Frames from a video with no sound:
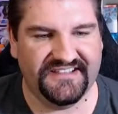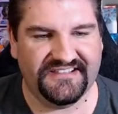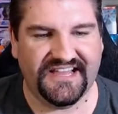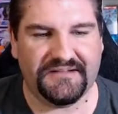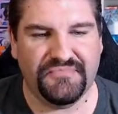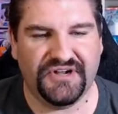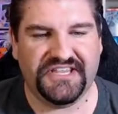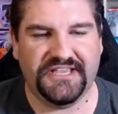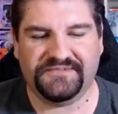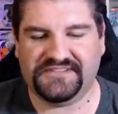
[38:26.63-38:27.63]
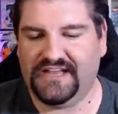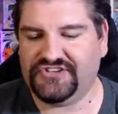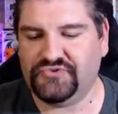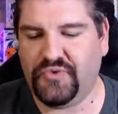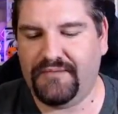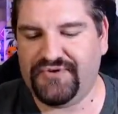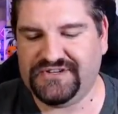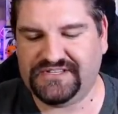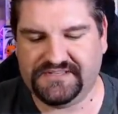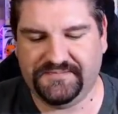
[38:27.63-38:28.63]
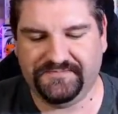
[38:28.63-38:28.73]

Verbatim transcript: A lot of Mudkips, a lot of Swamperts.